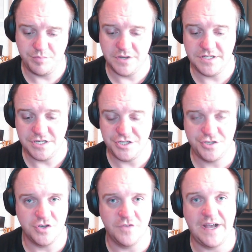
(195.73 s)

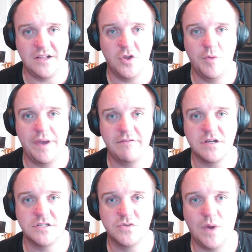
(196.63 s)
British sort of
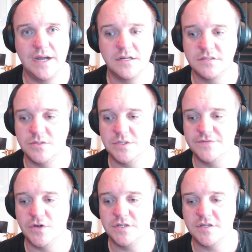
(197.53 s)
Anglo-American twang to
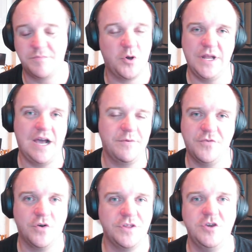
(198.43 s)
his voice. I pointed out
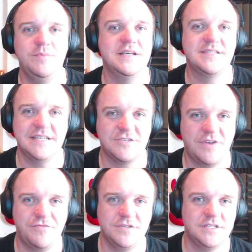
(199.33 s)
before the You Me At Six
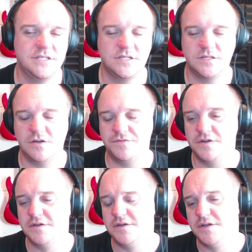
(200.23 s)
references and stuff,
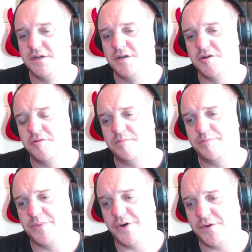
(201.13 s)

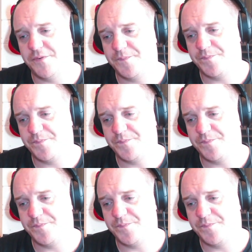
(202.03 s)
but